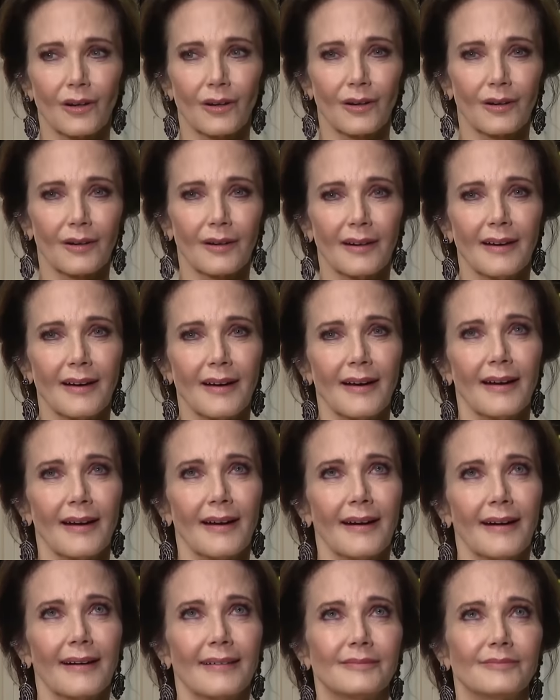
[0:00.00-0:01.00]
visually,
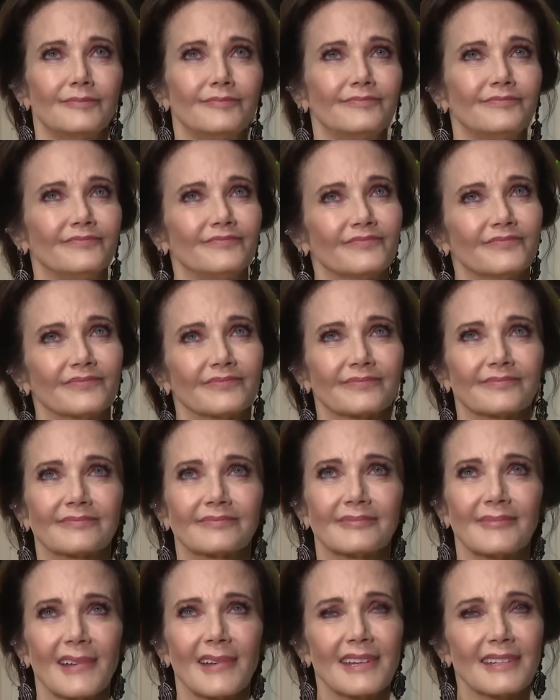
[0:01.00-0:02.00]
keeping Wonder
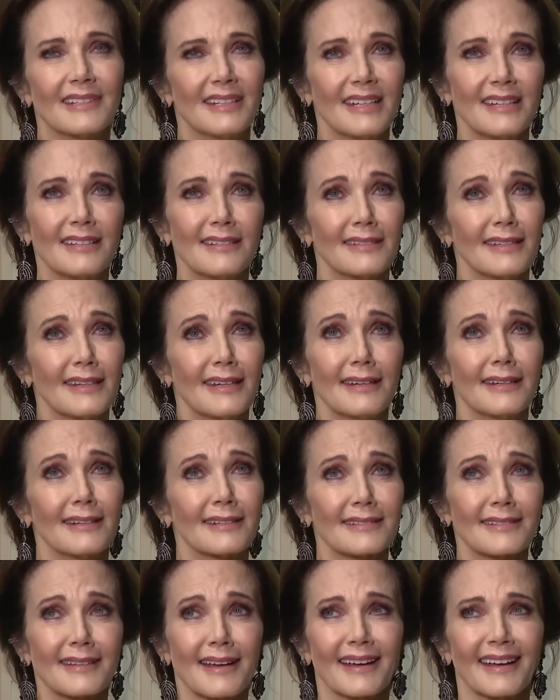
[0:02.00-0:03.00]
Woman fresh and
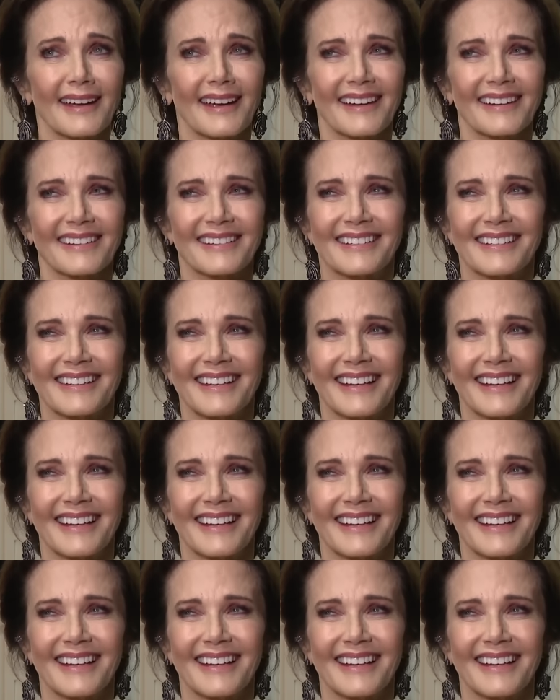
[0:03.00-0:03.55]
relevant beyond her